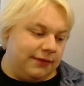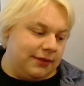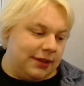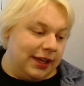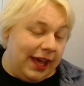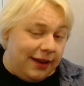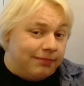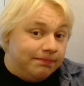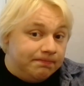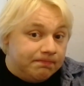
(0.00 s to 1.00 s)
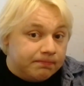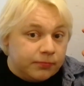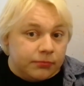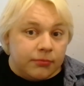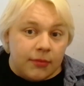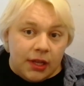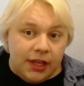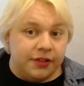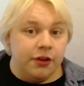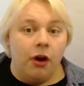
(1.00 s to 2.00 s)
again,
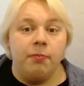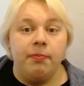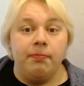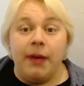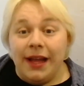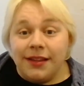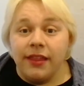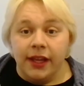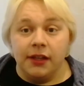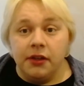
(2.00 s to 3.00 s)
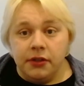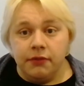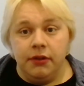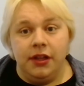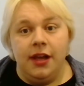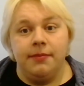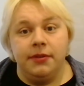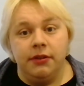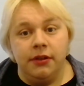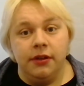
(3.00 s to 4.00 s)
it's not a bad thing to relapse,
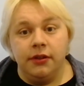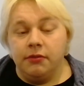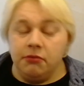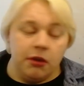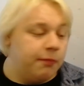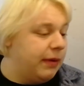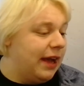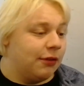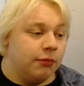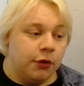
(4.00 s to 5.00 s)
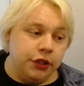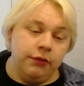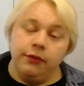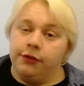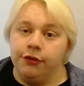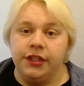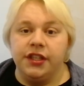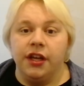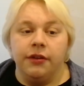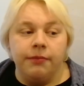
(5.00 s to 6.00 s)
to go back on what you had already
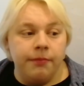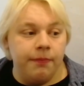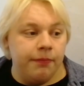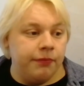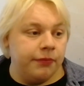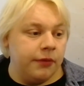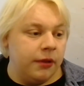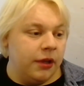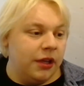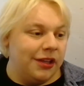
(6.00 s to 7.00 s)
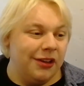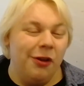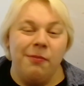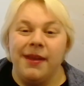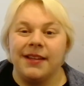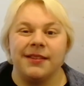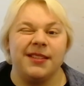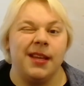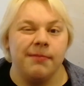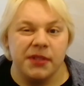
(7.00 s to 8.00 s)
done. You know, make the
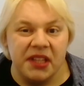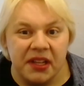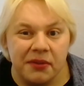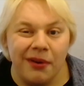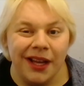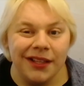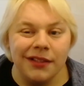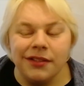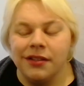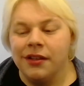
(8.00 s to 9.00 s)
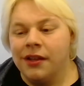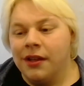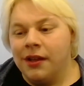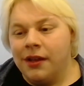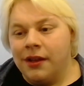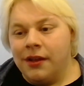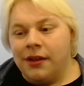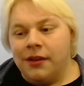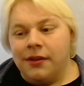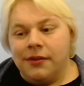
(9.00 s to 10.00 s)
same mistake twice.
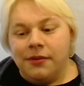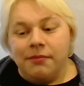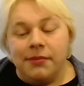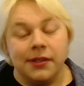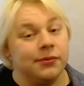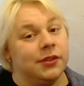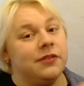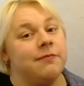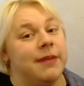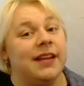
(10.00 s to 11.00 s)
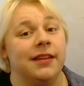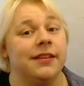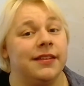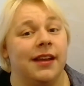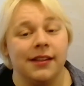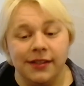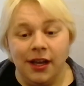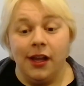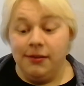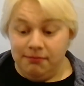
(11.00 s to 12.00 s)
Because once you've made it the second
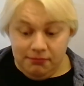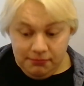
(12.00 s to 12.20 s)
time,